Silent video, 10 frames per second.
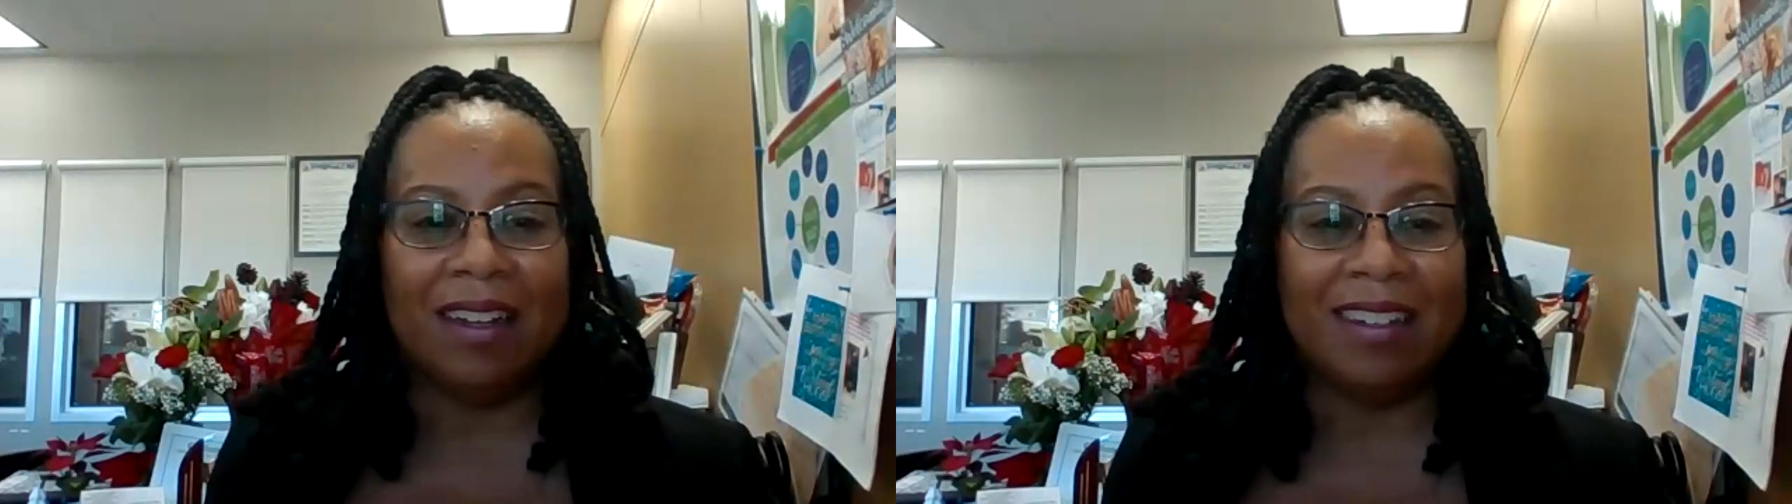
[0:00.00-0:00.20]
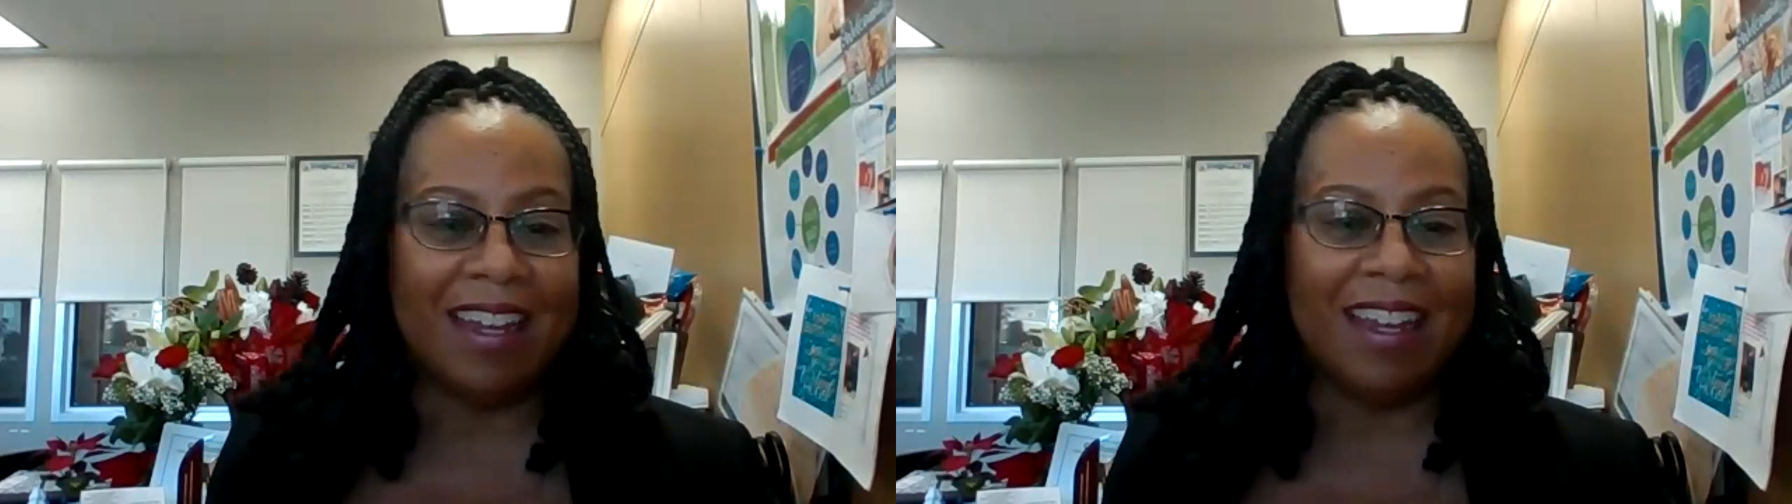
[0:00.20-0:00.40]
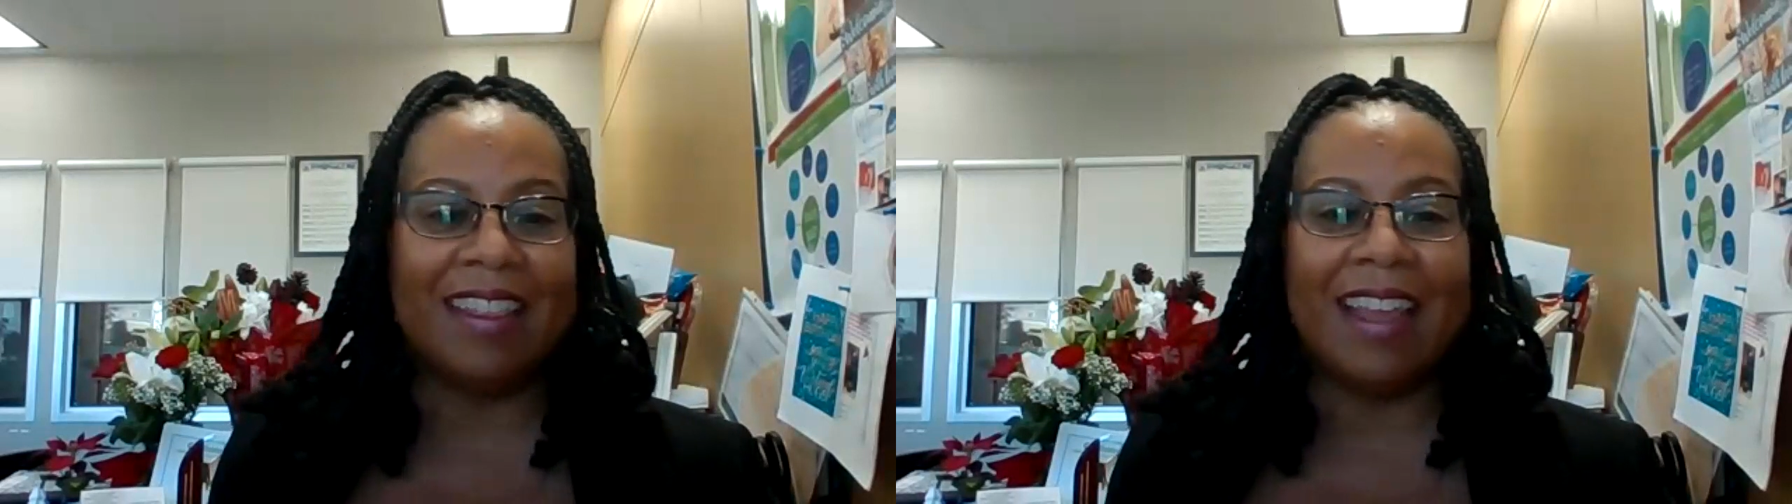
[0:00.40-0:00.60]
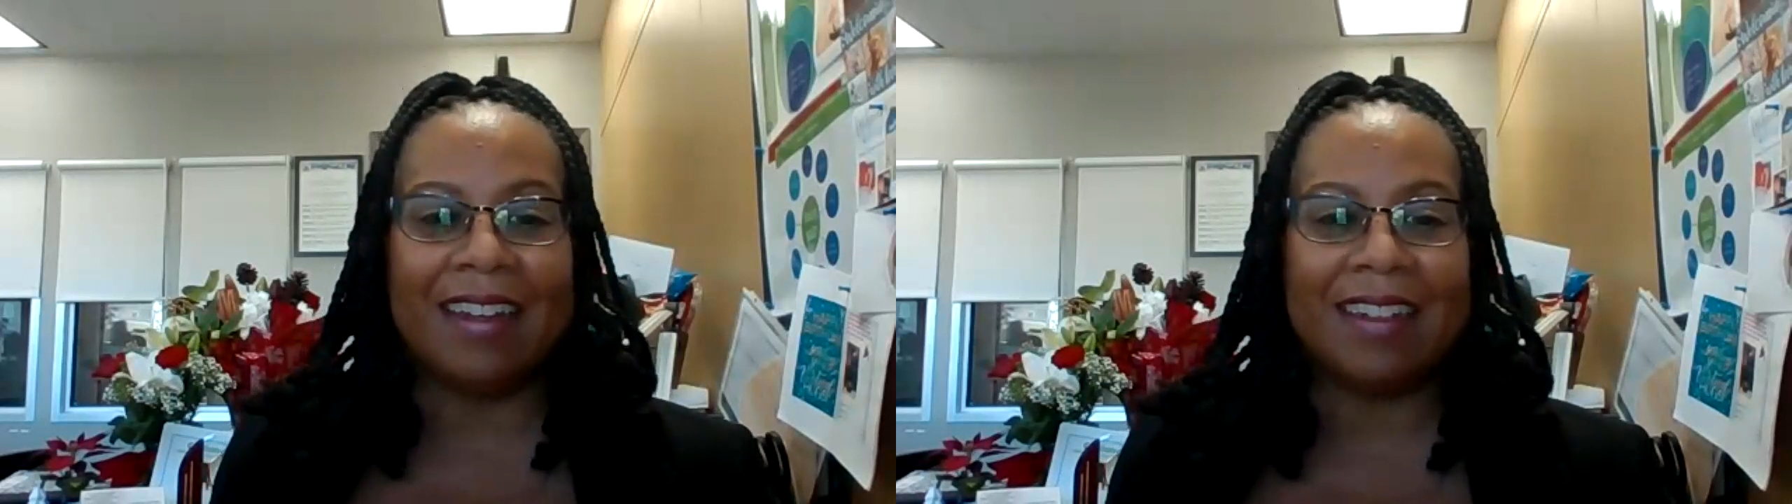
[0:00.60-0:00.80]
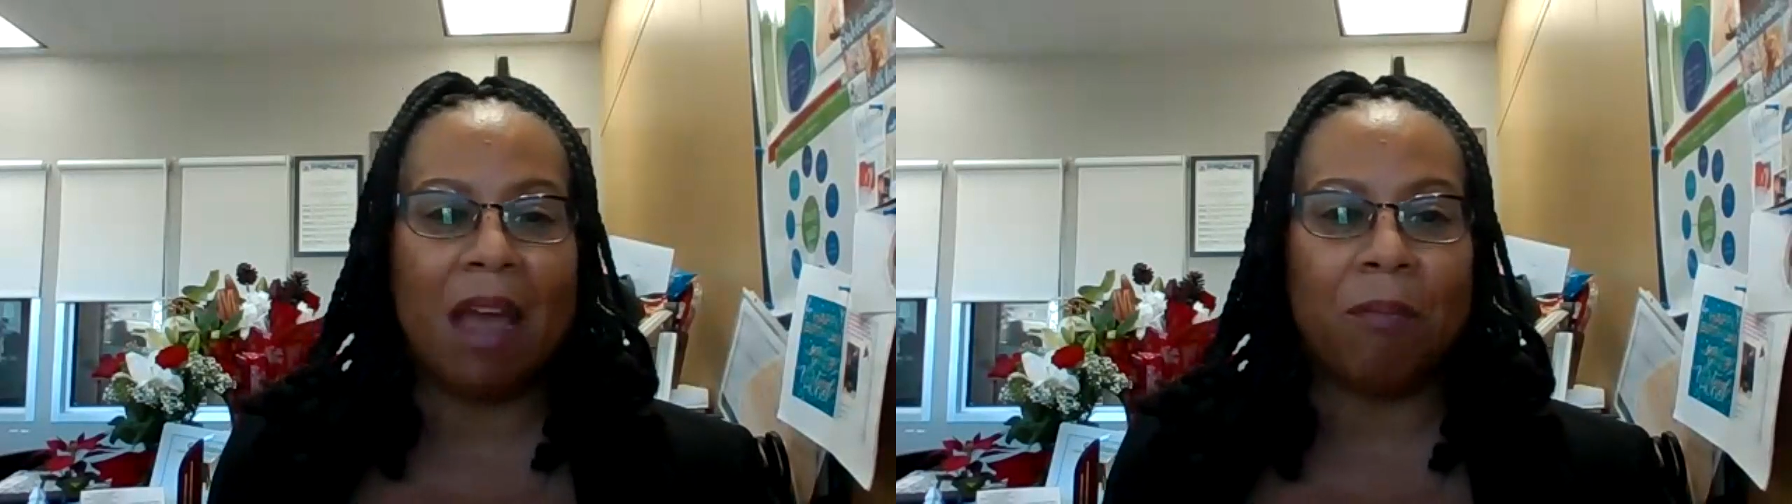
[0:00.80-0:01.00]
to get
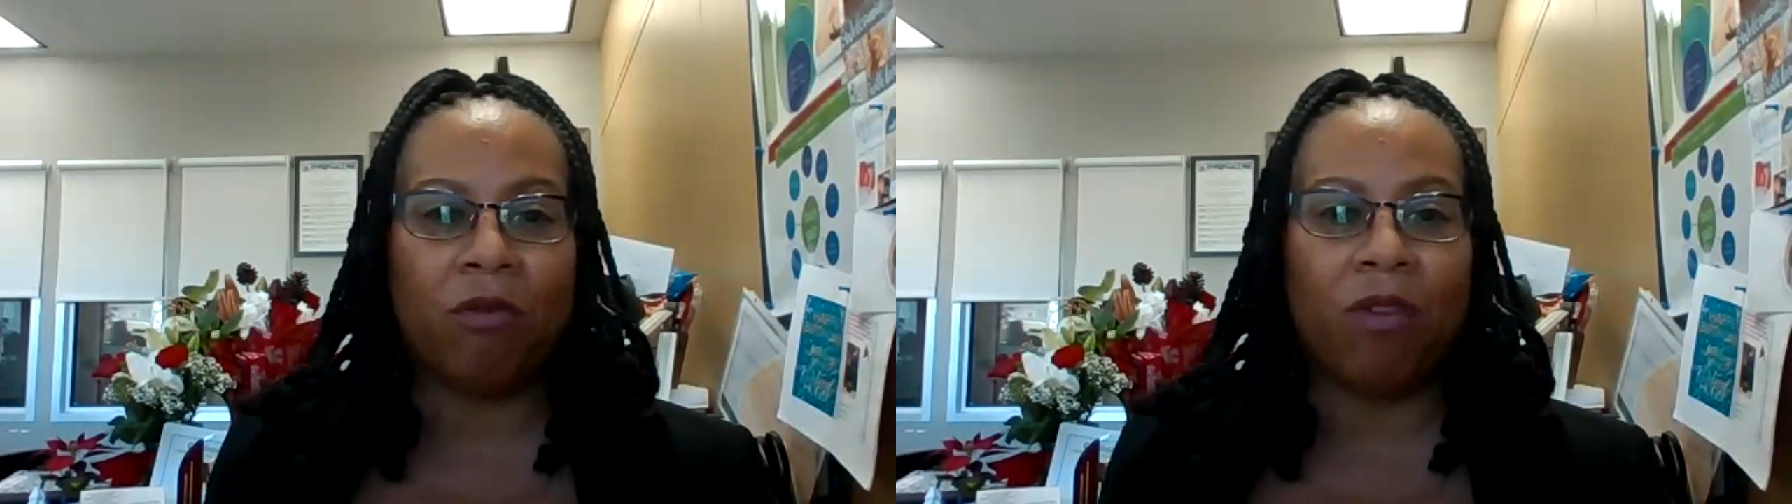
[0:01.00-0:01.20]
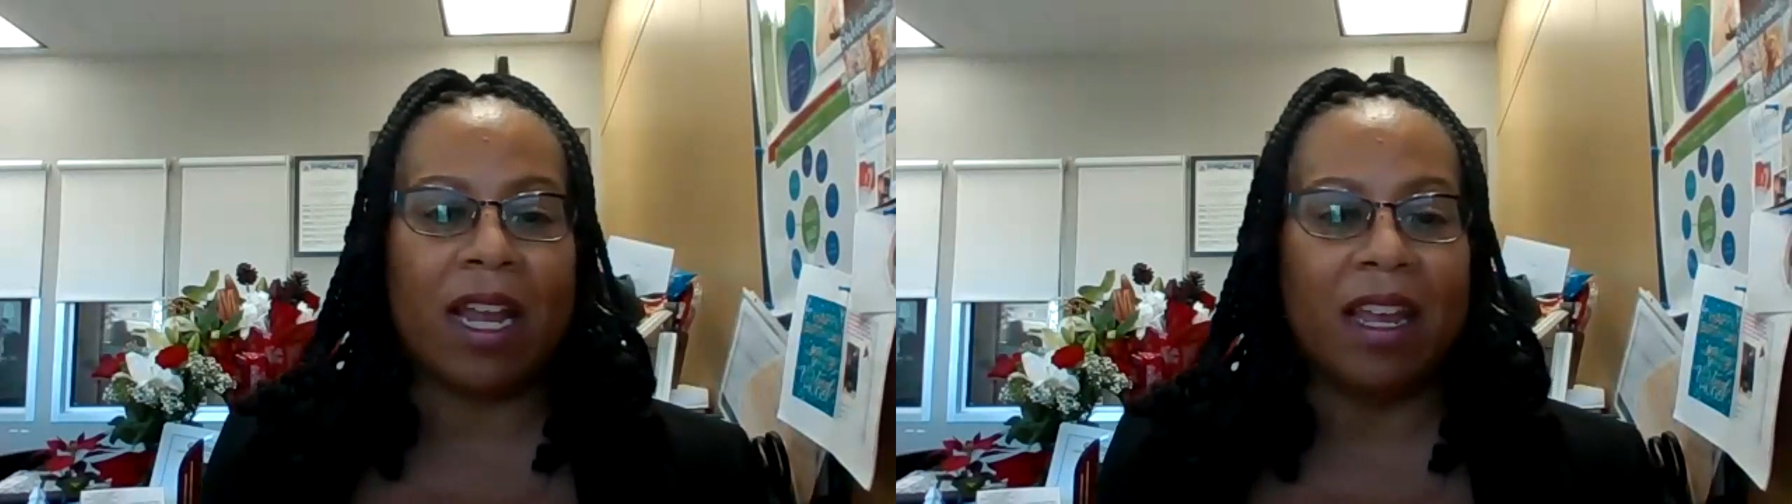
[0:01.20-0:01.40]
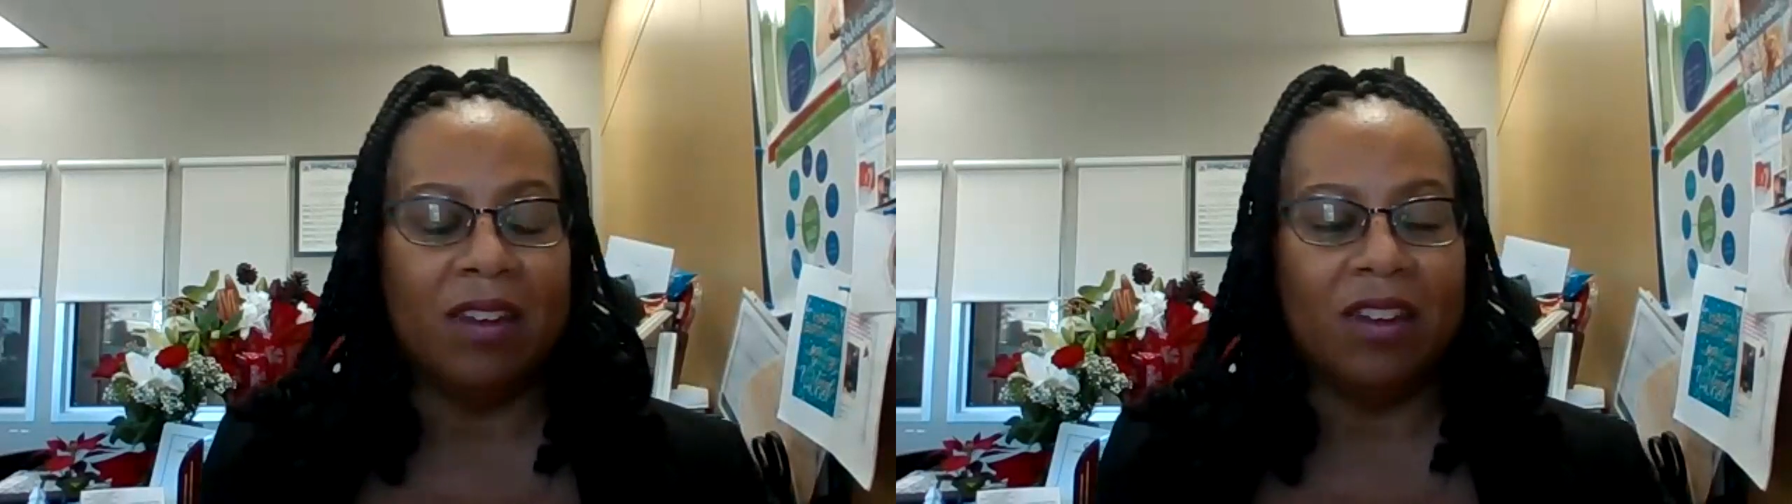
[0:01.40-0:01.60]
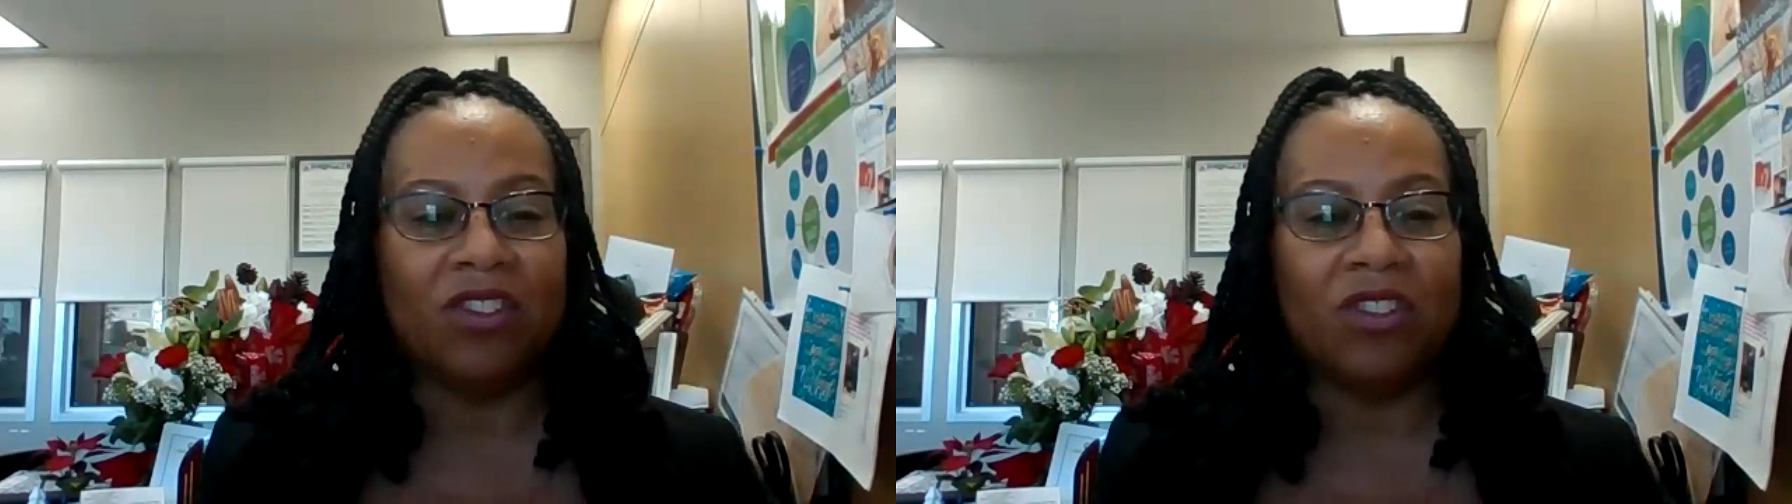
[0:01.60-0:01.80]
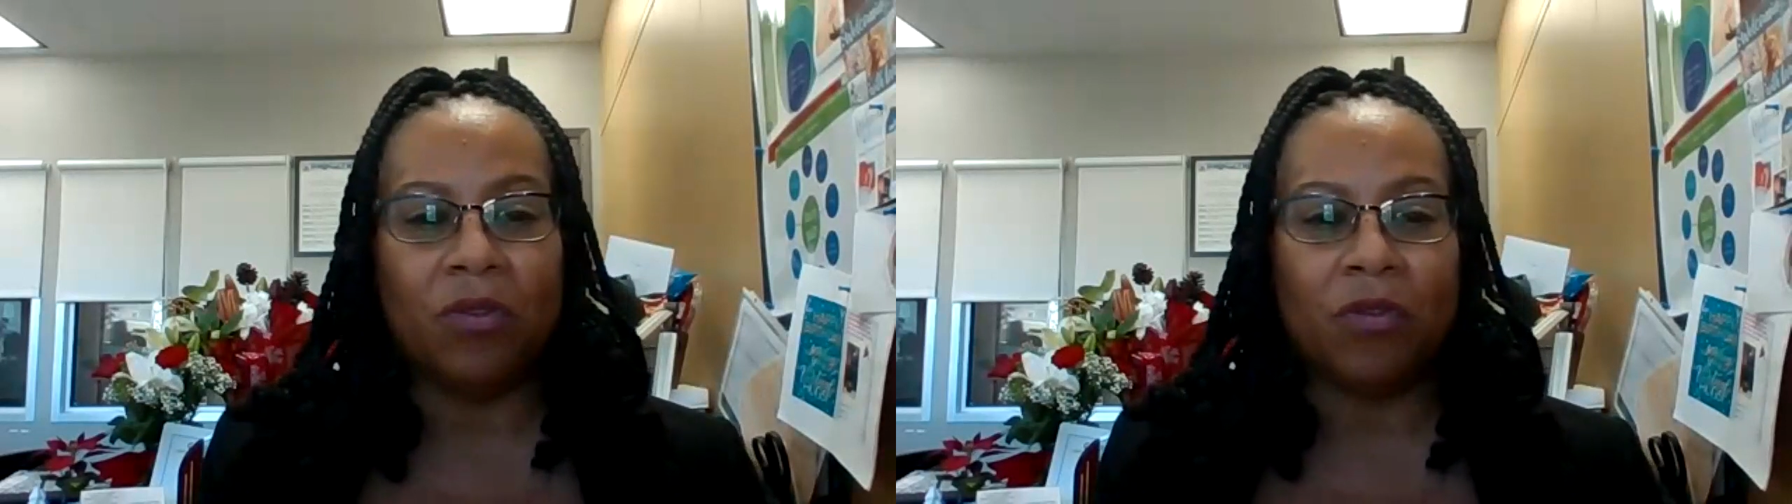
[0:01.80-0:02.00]
that type of
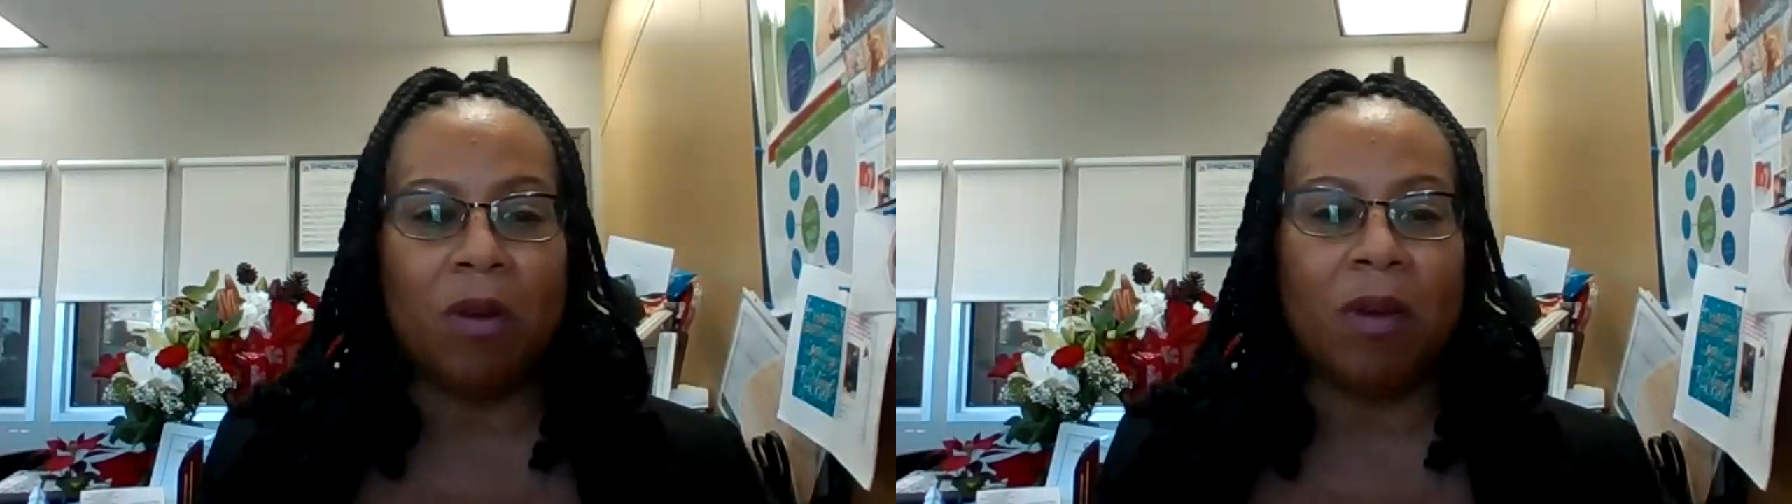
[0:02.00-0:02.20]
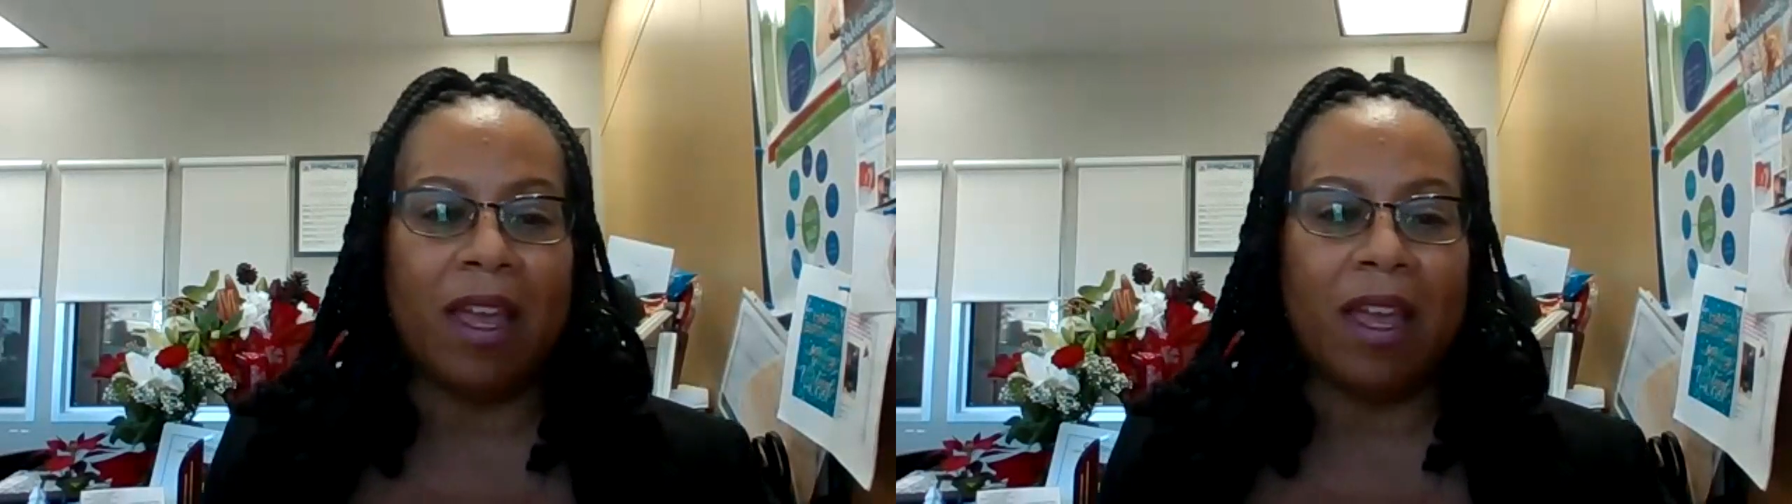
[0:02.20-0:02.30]
recognition from